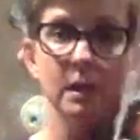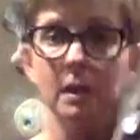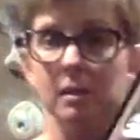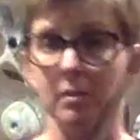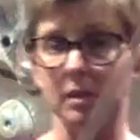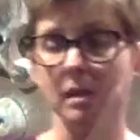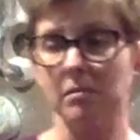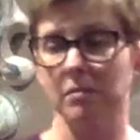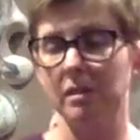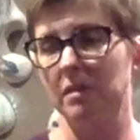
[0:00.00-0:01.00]
So that's
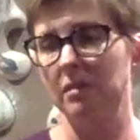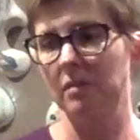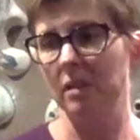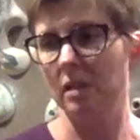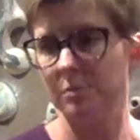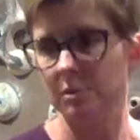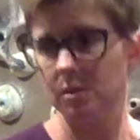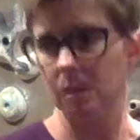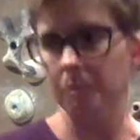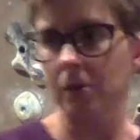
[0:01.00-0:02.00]
what it sounds like up to
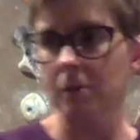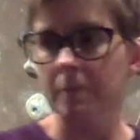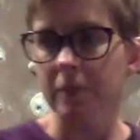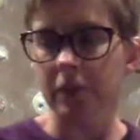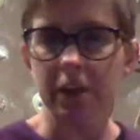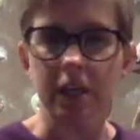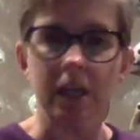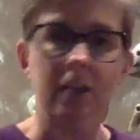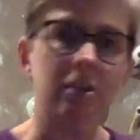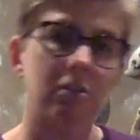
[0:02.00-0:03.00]
tempo. The
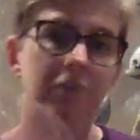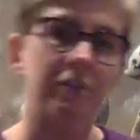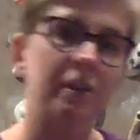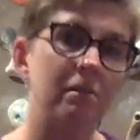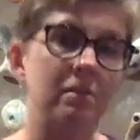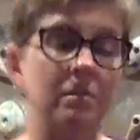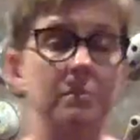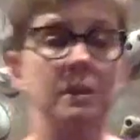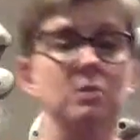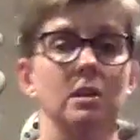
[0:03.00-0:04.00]
eighth note figures, it
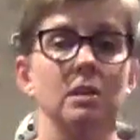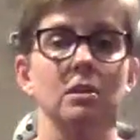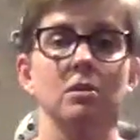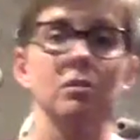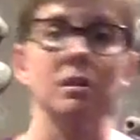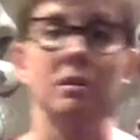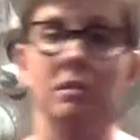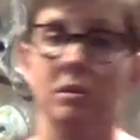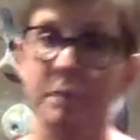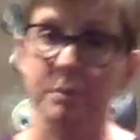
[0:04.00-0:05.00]
may take you a little
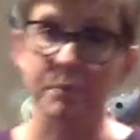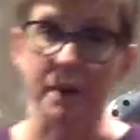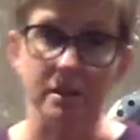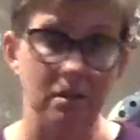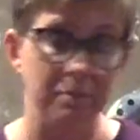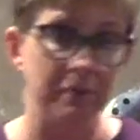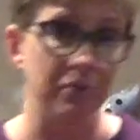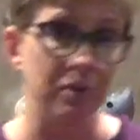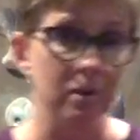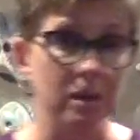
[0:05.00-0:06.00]
bit of practice before
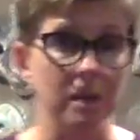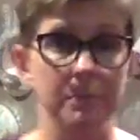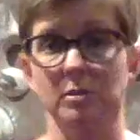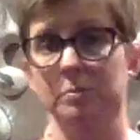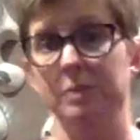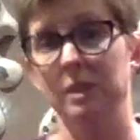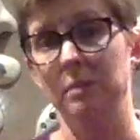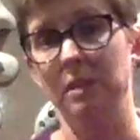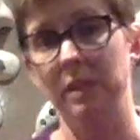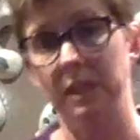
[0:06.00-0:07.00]
you're able to play them
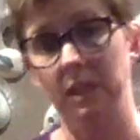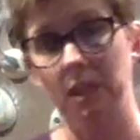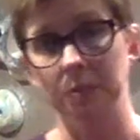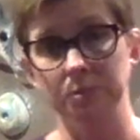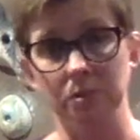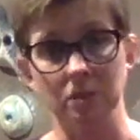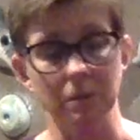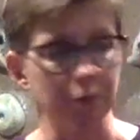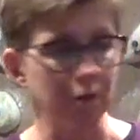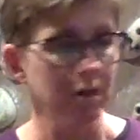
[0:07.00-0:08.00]
cleanly up to
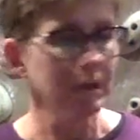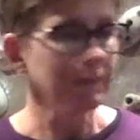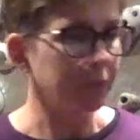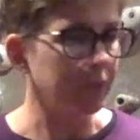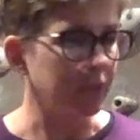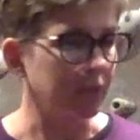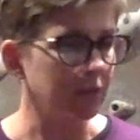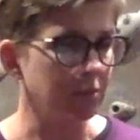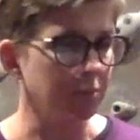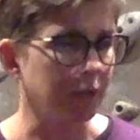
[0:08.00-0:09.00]
tempo. But as
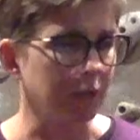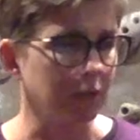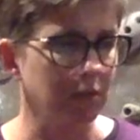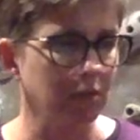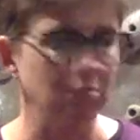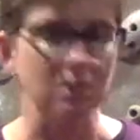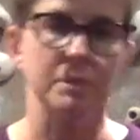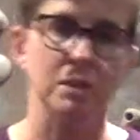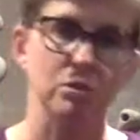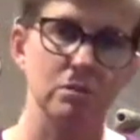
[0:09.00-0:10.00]
you're practicing, just
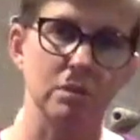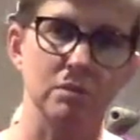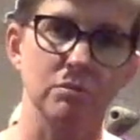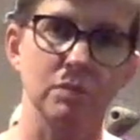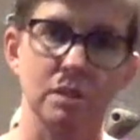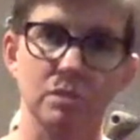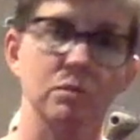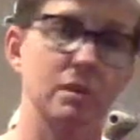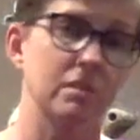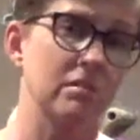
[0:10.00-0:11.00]
make sure that you really do
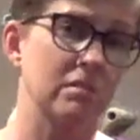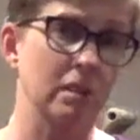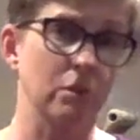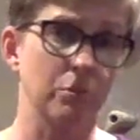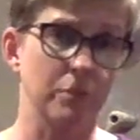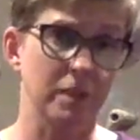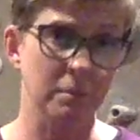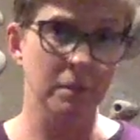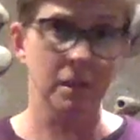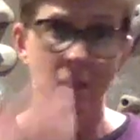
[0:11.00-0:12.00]
understand the rhythm
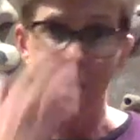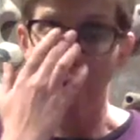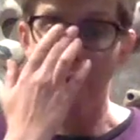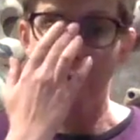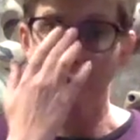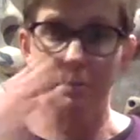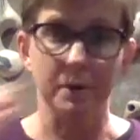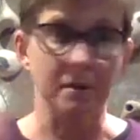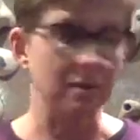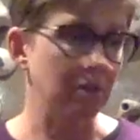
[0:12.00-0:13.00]
for the
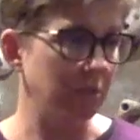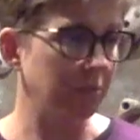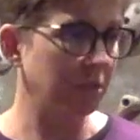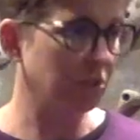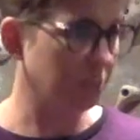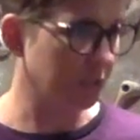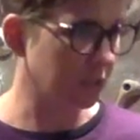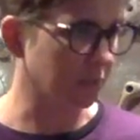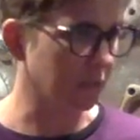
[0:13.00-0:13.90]
parts in between them.